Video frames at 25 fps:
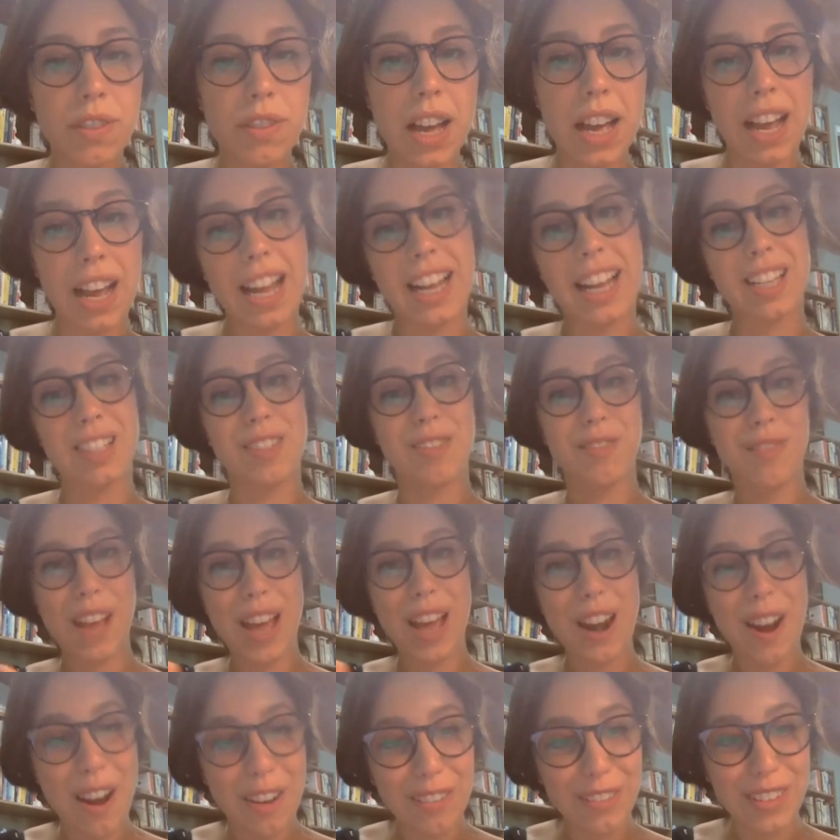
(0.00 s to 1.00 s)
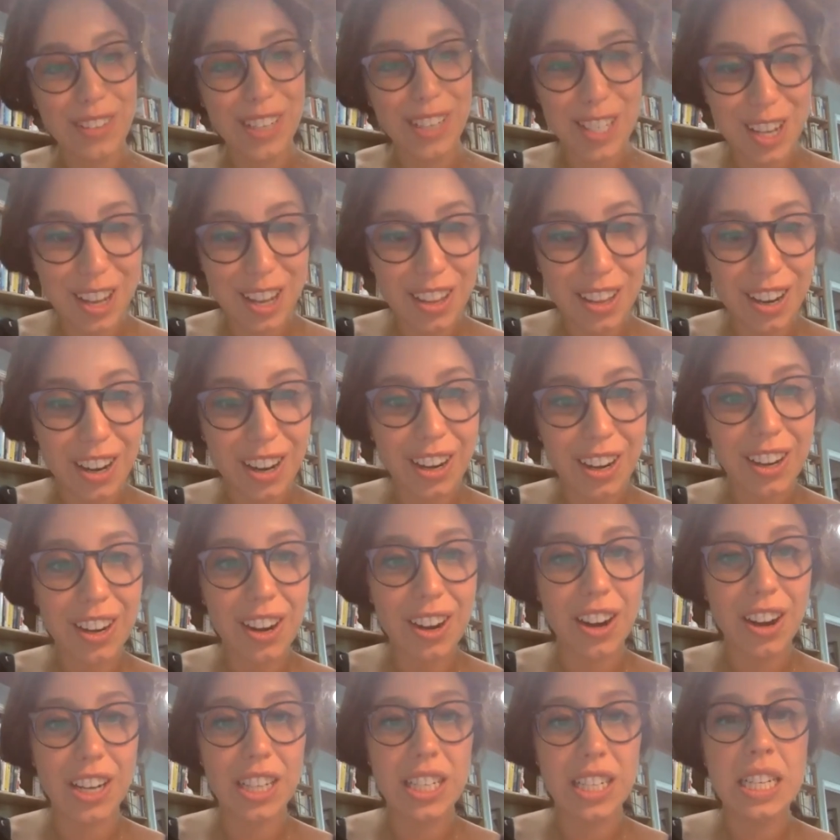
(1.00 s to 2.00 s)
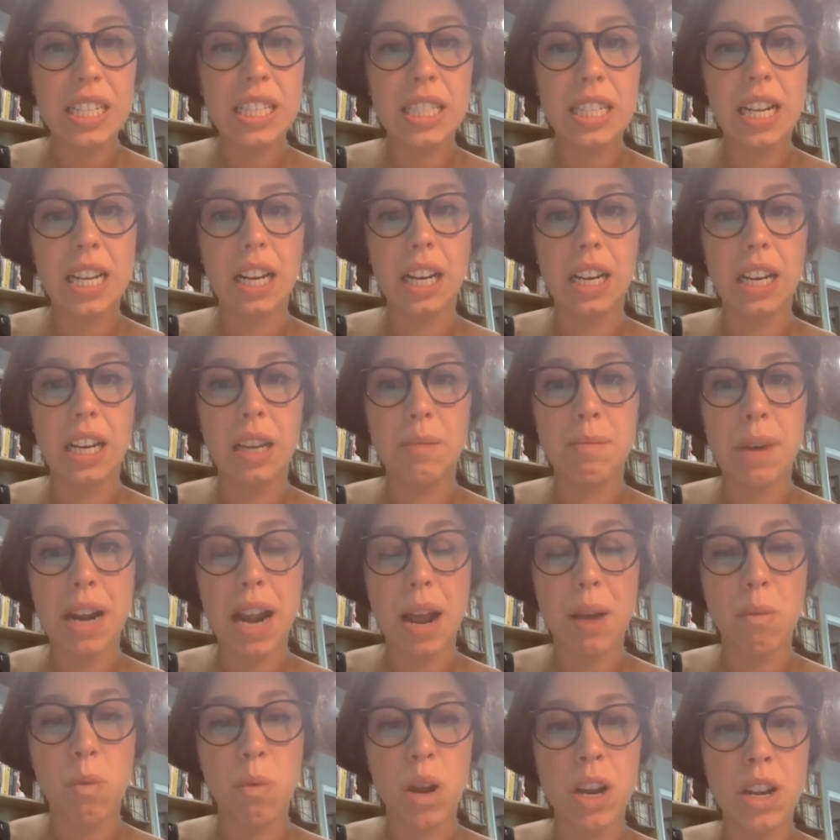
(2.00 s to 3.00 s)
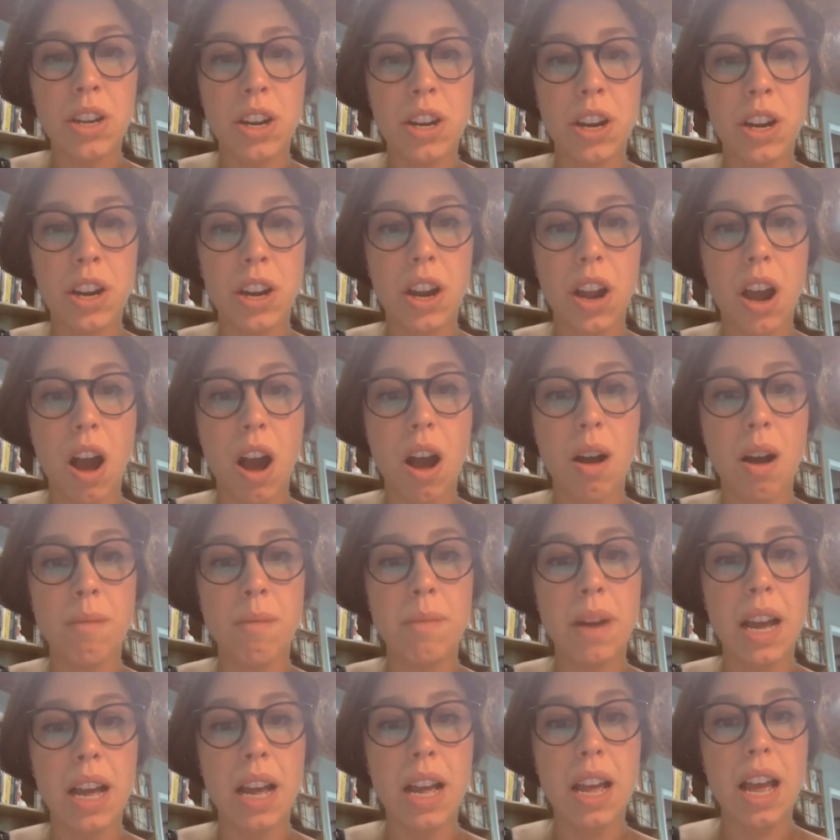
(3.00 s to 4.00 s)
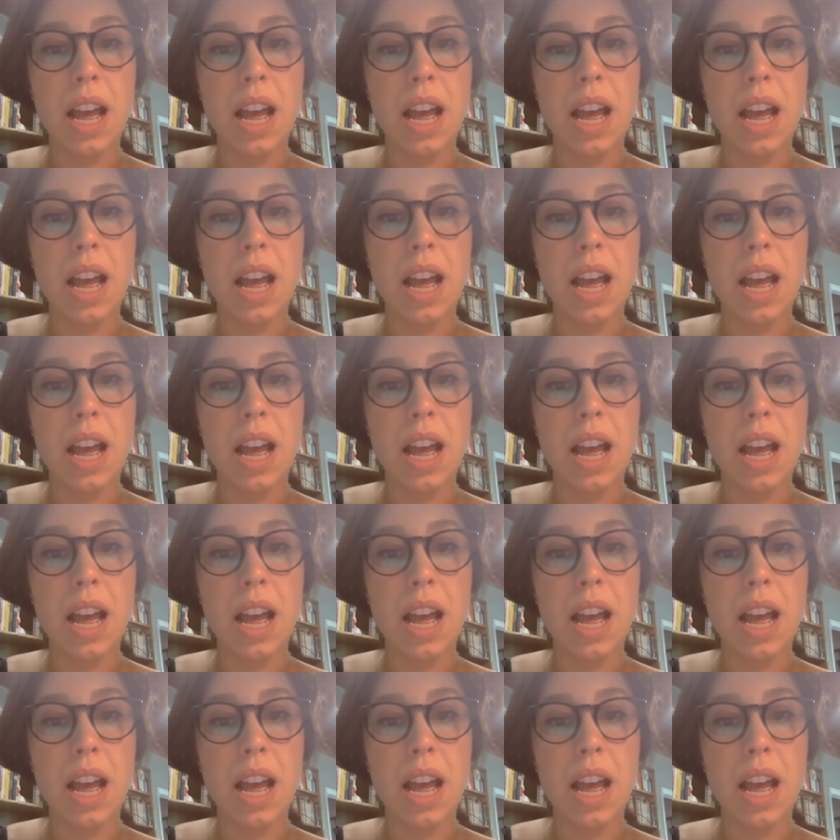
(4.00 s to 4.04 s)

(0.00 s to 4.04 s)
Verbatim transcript: i guess fed off each other artistically but i wonder um